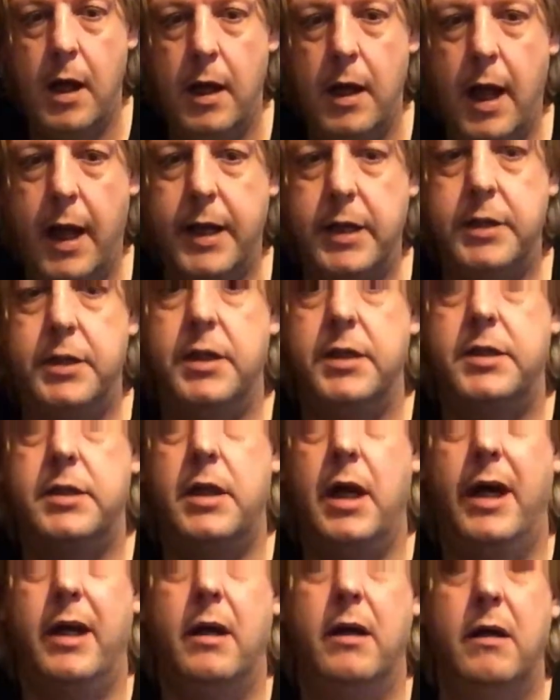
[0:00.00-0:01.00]
like just
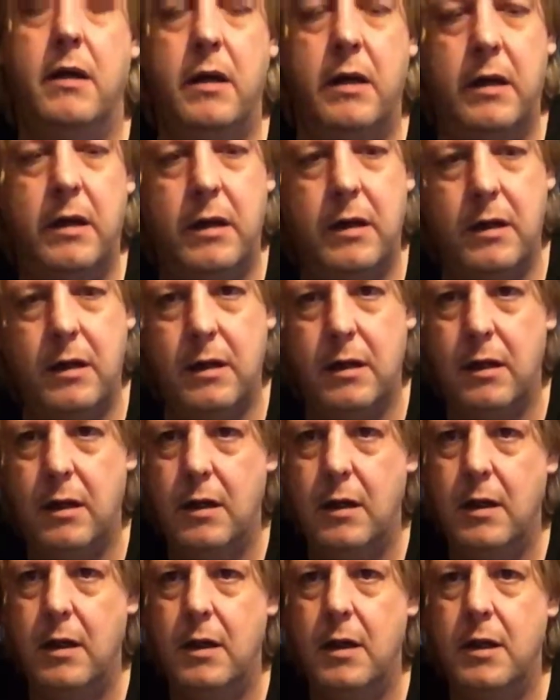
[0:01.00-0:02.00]
like.
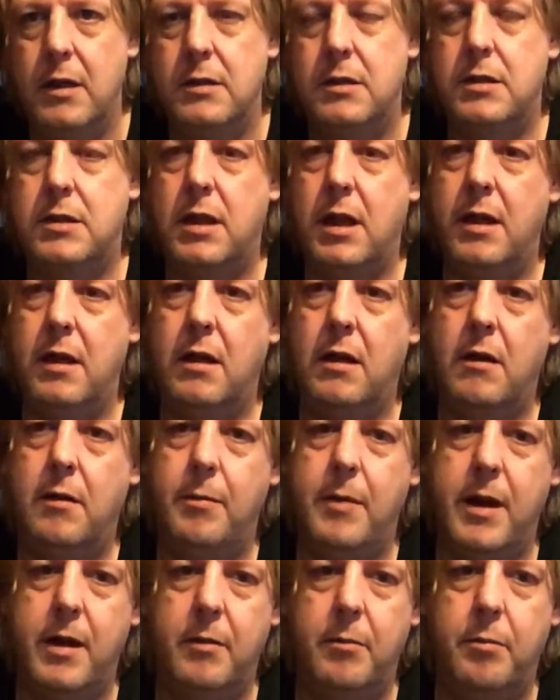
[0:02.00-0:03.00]
Just like, oh
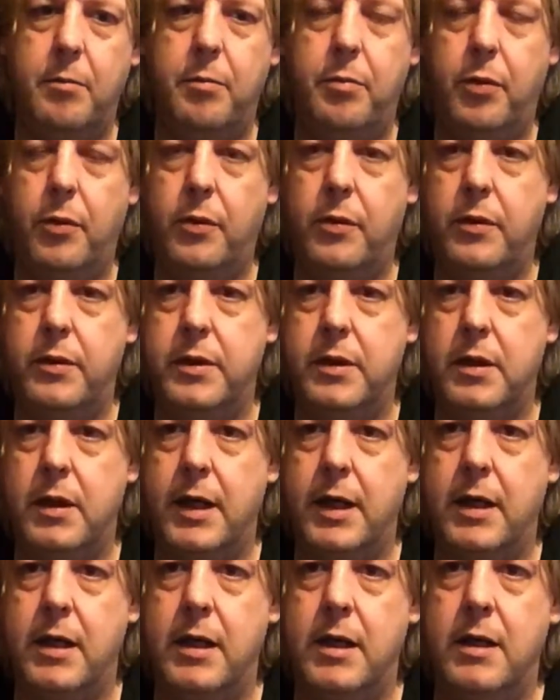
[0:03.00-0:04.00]
man, I'm bored,
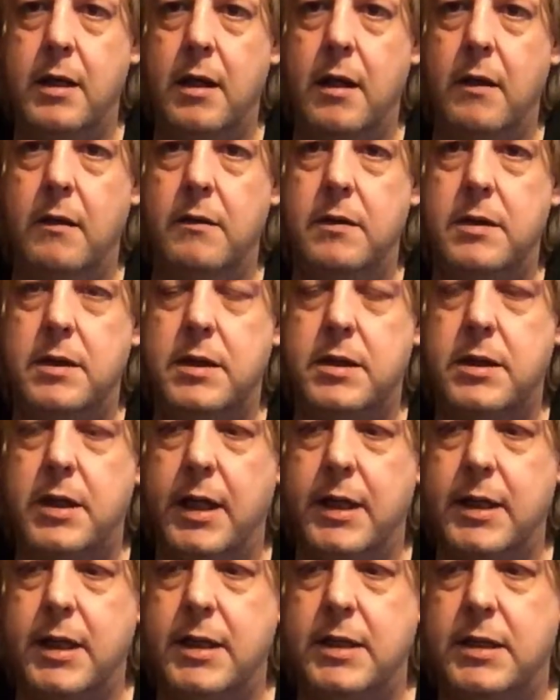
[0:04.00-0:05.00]
like, you know, just
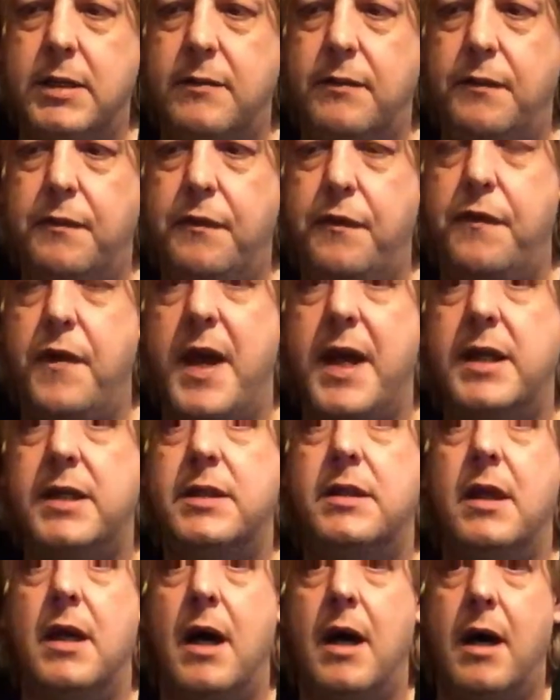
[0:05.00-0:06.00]
like this
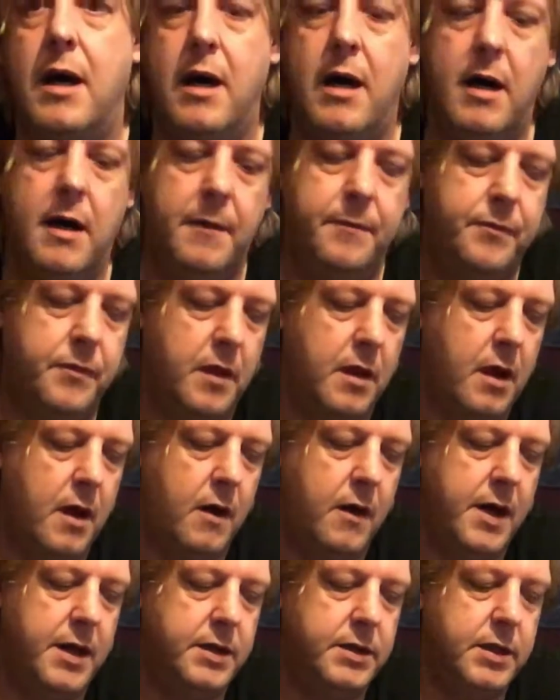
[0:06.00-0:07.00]
fixed, oh,
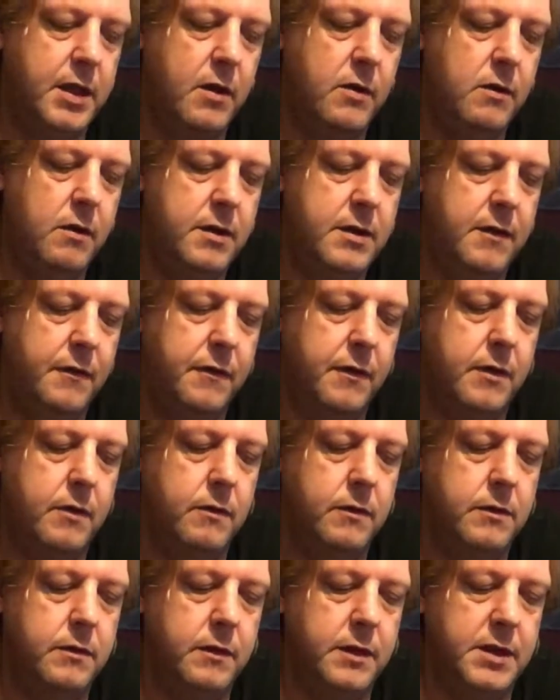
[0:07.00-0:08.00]
it's so
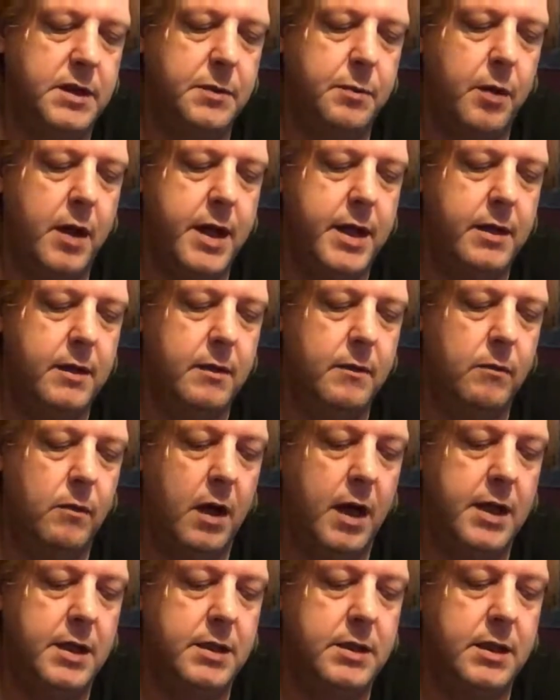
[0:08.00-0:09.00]
difficult to explain,
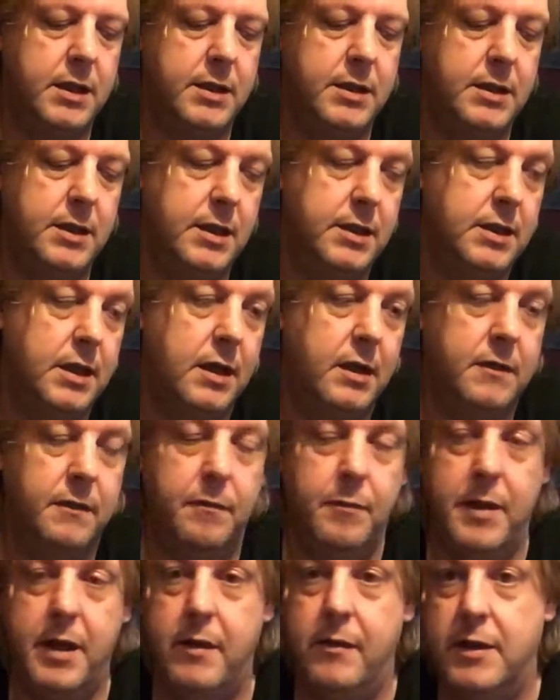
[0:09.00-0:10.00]
well, it's hard
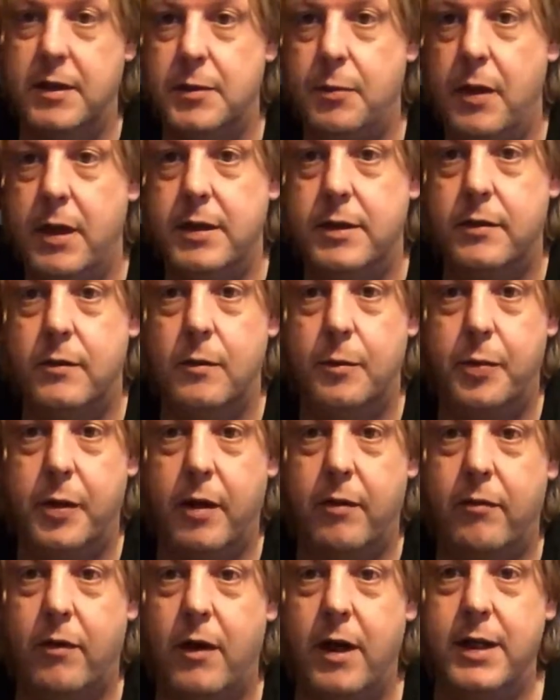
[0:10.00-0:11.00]
for me to explain
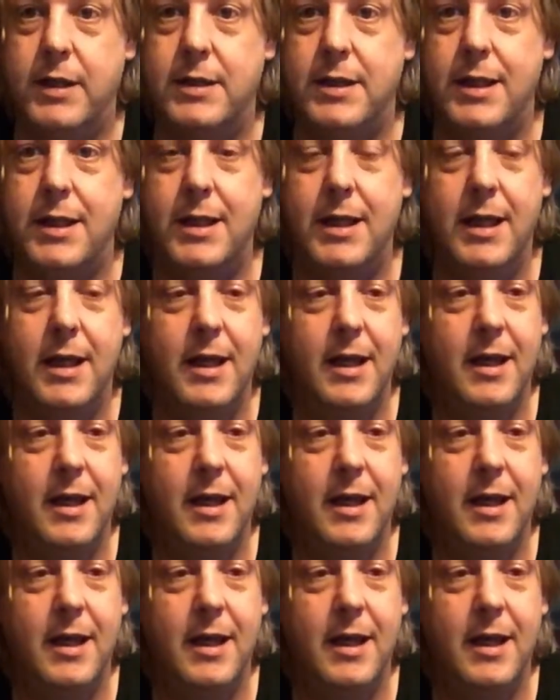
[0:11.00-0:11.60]
Scorpio rising,